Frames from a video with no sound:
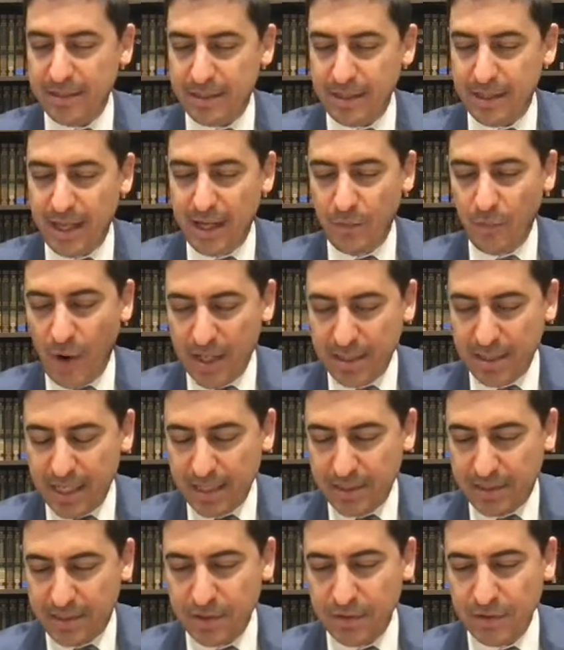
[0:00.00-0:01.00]
So then
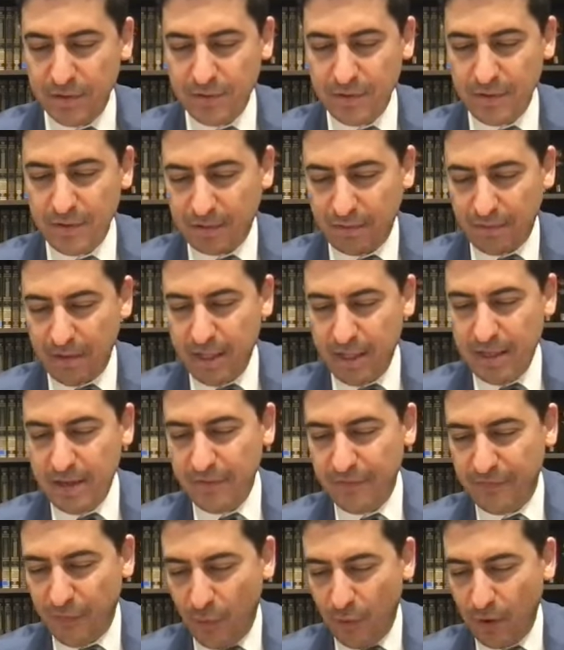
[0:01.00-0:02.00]
Wednesday's two, three,
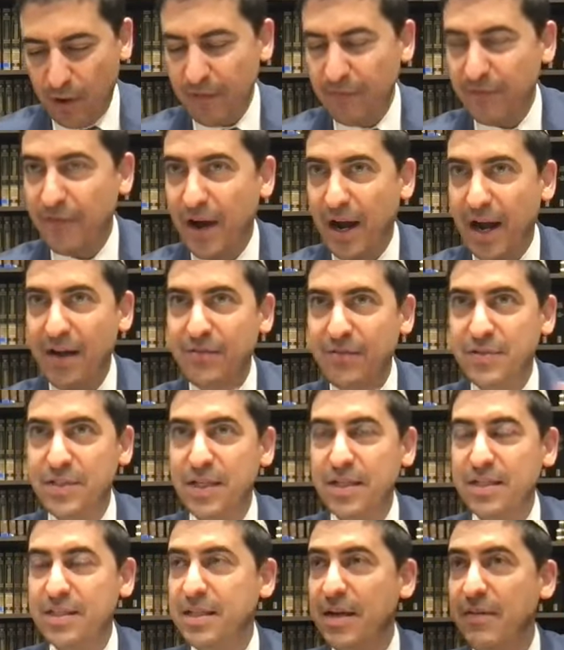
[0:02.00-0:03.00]
four, five,
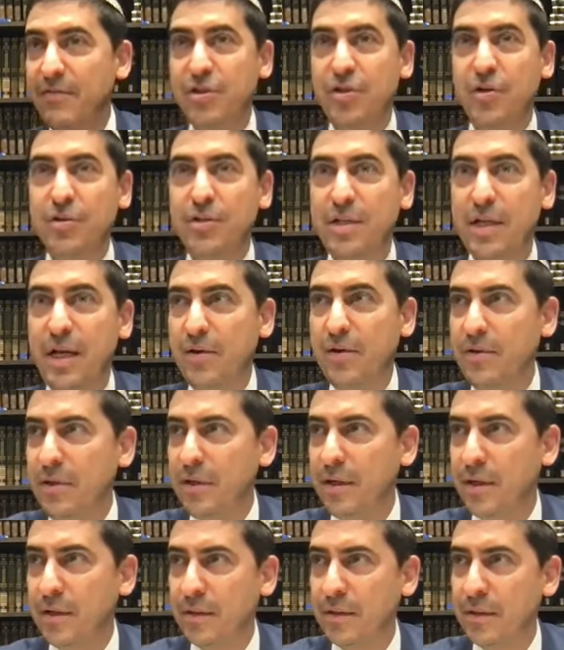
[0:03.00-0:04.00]
six, seven. She goes a night
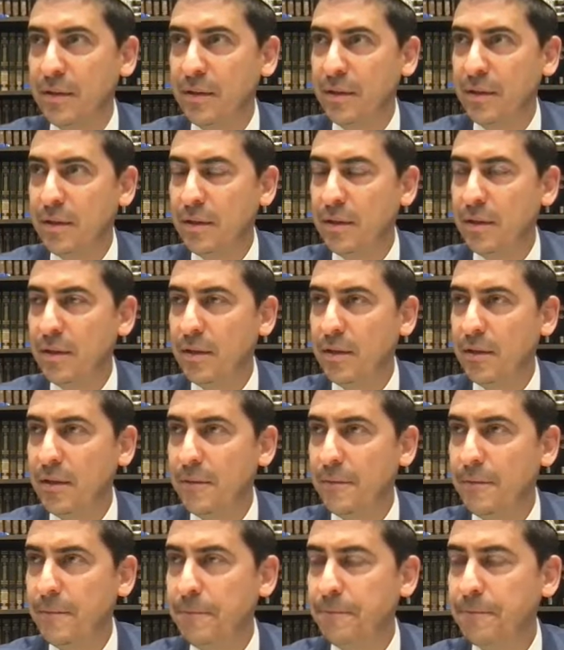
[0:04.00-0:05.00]
earlier. But,
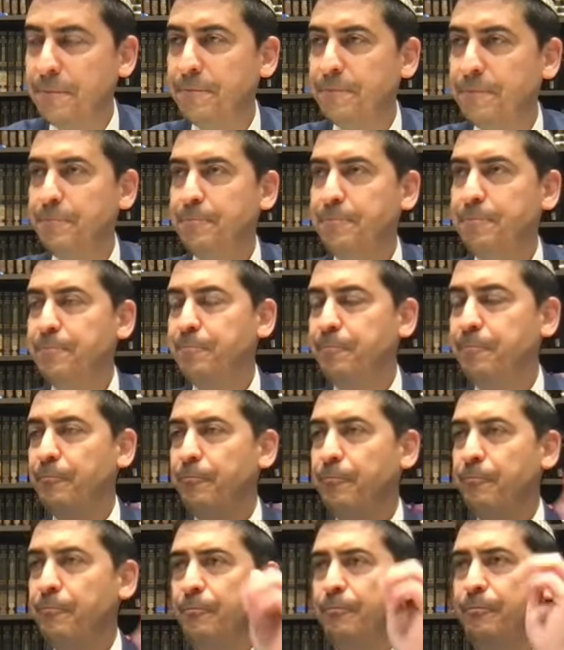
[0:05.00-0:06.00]

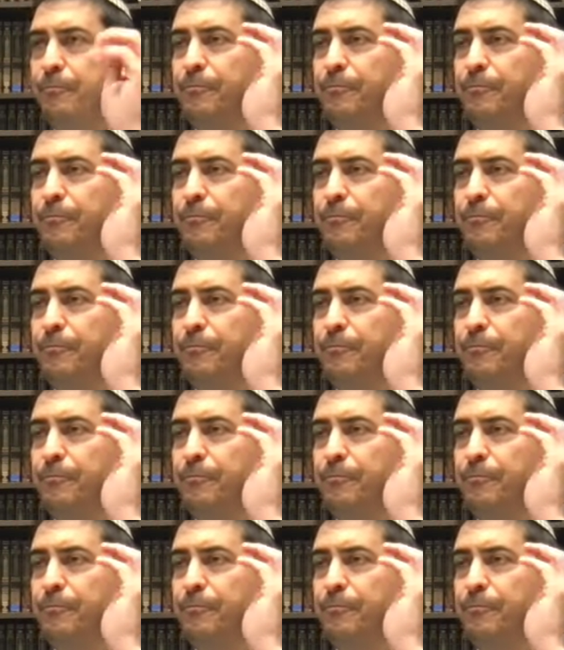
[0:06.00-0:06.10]
but